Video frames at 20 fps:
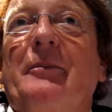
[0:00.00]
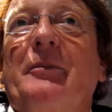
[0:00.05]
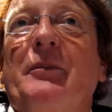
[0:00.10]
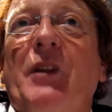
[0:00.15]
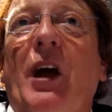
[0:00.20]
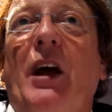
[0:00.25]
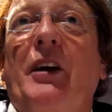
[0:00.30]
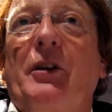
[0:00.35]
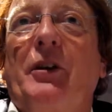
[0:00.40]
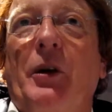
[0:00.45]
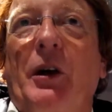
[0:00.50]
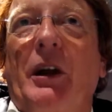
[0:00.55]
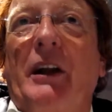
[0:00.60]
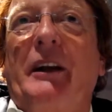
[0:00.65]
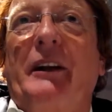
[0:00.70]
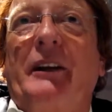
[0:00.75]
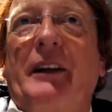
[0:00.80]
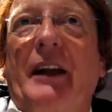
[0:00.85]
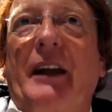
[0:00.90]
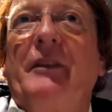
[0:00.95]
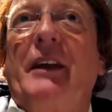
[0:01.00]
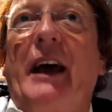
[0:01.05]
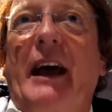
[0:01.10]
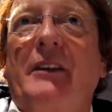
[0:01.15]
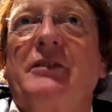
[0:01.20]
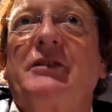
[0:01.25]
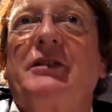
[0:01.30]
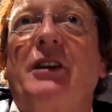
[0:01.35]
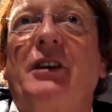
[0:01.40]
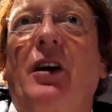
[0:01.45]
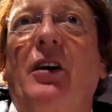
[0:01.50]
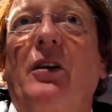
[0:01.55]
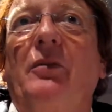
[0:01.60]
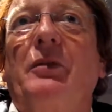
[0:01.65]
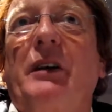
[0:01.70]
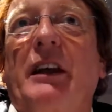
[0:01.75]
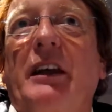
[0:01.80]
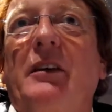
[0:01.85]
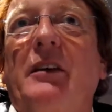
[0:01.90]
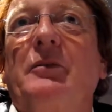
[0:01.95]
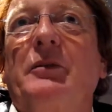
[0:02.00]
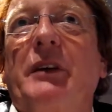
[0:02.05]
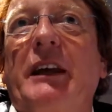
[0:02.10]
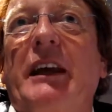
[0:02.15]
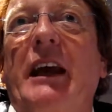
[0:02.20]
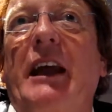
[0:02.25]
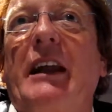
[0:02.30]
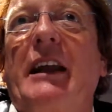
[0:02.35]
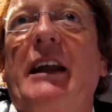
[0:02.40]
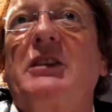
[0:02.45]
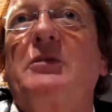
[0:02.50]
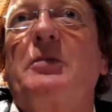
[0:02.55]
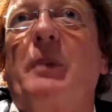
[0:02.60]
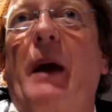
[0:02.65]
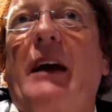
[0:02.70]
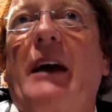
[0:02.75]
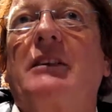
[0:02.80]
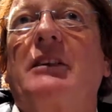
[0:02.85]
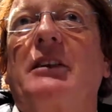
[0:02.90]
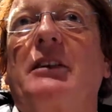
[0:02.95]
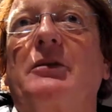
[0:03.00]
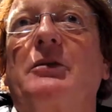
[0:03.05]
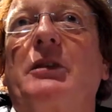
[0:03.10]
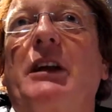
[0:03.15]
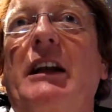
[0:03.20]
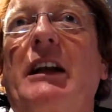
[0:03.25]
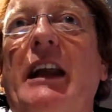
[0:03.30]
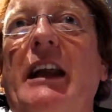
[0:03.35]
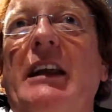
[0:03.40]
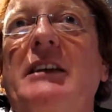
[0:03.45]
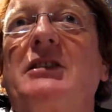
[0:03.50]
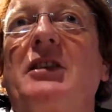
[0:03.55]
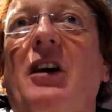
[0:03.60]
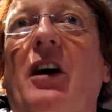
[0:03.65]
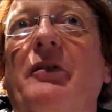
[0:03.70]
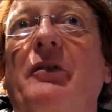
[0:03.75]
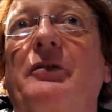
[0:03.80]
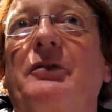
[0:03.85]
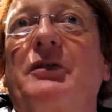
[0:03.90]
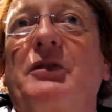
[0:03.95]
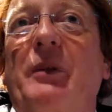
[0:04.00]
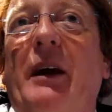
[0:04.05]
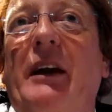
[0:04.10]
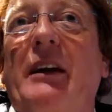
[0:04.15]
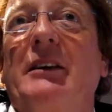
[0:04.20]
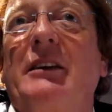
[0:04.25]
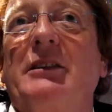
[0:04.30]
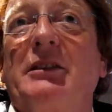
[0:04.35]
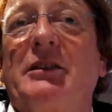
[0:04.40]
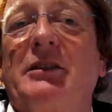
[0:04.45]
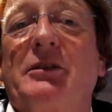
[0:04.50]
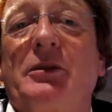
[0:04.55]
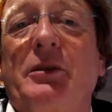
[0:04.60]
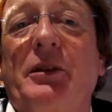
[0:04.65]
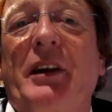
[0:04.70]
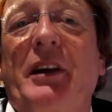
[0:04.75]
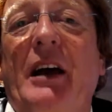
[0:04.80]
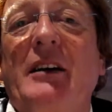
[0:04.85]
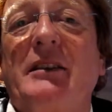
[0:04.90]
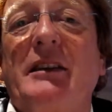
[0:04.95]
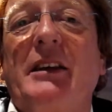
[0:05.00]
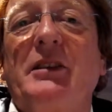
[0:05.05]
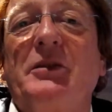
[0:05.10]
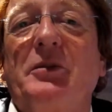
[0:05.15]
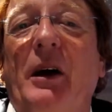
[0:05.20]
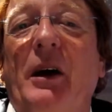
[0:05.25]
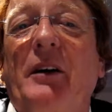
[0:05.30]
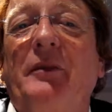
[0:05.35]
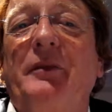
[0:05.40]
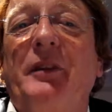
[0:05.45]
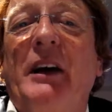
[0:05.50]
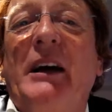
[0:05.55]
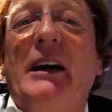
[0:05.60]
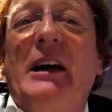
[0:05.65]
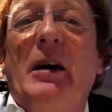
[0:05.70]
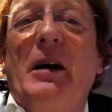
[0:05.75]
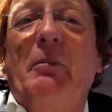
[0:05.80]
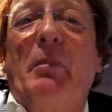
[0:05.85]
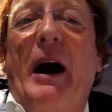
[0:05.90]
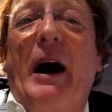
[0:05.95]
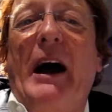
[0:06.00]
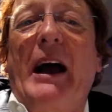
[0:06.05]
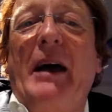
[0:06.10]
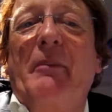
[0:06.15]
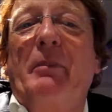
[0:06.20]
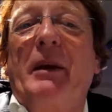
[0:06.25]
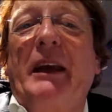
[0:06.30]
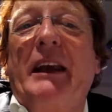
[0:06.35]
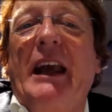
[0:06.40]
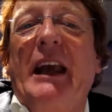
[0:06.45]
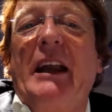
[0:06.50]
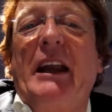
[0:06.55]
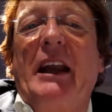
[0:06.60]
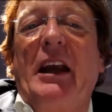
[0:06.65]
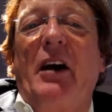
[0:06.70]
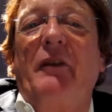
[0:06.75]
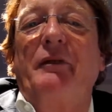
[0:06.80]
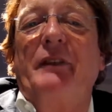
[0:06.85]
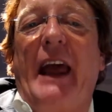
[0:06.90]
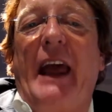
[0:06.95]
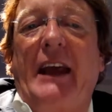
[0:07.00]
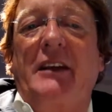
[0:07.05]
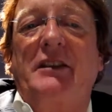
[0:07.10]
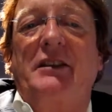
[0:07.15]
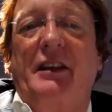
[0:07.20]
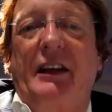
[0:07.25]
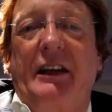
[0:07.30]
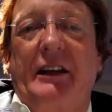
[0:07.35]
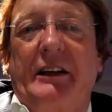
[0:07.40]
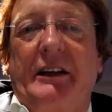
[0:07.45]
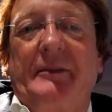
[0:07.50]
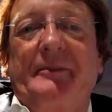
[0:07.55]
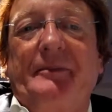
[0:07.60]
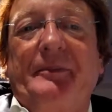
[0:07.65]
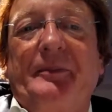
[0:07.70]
Not earlier than that. So we can expect the release of 2012 by beginning of next year.